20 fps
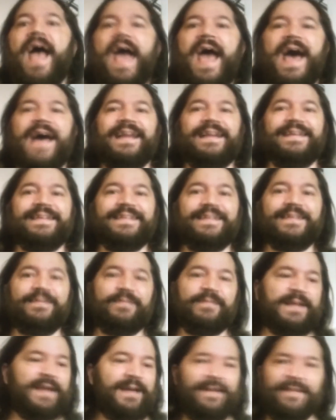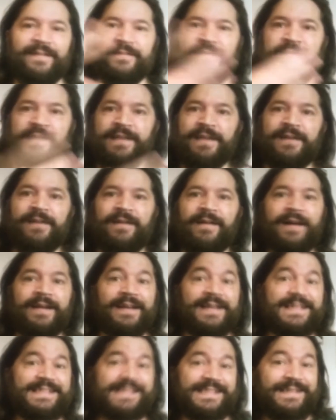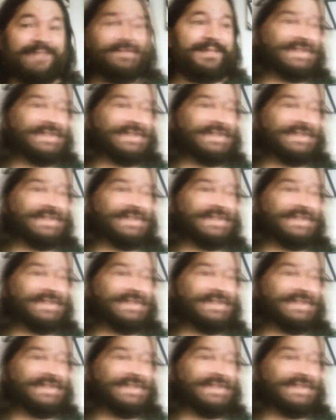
and we got all our gear on us.